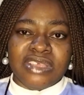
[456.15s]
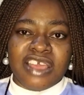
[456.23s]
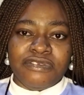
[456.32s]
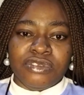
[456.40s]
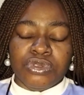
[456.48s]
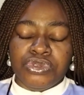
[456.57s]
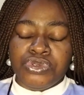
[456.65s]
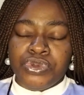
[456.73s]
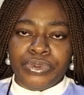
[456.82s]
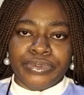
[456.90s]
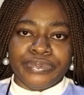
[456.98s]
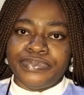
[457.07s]
It
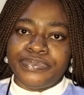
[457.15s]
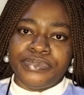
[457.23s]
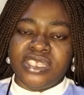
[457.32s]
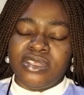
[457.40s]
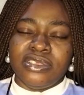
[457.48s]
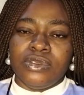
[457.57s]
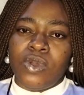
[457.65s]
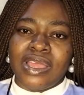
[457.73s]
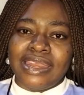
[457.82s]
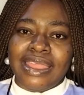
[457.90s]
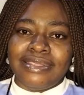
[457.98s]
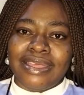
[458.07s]
doesn't
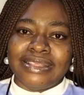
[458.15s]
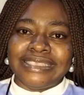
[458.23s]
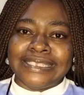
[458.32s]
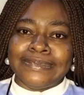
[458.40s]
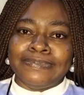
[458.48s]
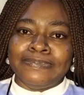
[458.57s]
work like that.